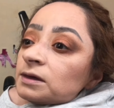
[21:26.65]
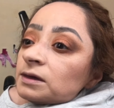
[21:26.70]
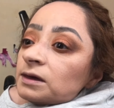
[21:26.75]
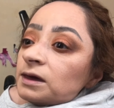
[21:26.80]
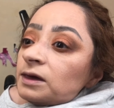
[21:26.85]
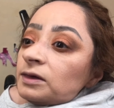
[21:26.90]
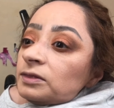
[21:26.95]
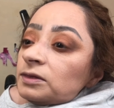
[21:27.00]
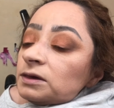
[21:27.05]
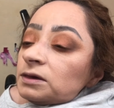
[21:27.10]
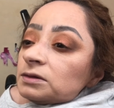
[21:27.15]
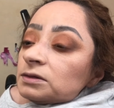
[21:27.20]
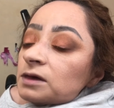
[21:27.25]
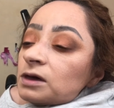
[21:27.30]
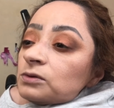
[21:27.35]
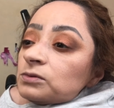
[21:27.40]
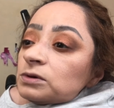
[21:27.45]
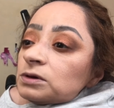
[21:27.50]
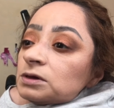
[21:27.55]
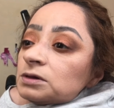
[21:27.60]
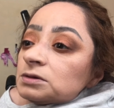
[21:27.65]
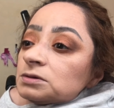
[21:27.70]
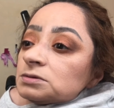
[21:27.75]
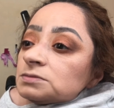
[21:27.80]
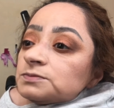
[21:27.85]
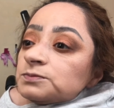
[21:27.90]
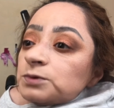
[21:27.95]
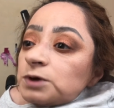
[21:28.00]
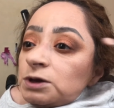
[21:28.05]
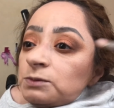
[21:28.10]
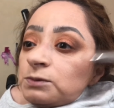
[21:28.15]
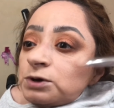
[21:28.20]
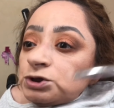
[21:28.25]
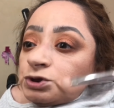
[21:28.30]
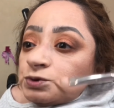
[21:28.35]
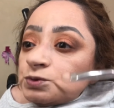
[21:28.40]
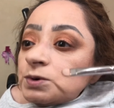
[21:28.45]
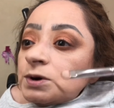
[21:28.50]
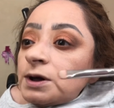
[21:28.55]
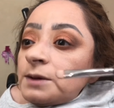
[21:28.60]
I think that was pretty
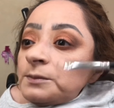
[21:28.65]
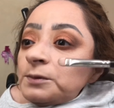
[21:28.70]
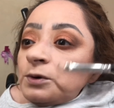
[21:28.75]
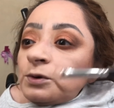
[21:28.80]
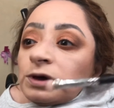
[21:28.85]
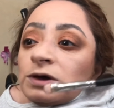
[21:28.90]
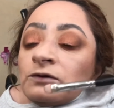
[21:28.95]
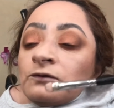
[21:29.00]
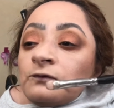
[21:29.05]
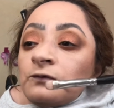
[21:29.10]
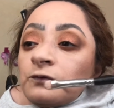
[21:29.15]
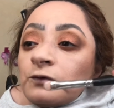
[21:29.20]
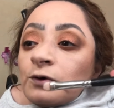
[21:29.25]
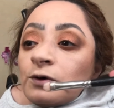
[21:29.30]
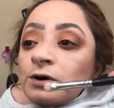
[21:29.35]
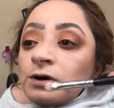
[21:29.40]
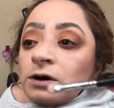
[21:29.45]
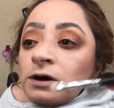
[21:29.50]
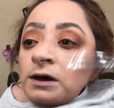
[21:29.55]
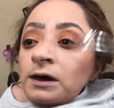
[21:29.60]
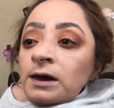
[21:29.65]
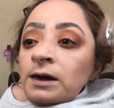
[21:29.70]
much what I'm going for.